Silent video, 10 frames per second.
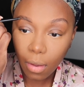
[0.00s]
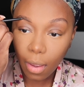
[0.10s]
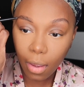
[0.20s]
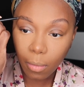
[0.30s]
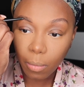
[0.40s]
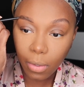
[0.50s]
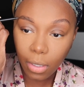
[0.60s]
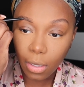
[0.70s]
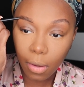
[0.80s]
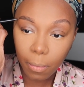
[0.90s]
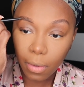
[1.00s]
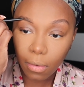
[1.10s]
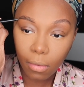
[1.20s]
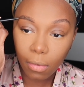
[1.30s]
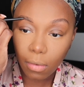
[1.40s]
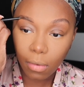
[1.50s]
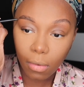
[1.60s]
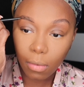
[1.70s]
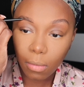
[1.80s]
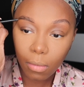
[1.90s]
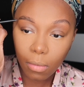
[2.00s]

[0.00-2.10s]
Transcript: a boogie up in um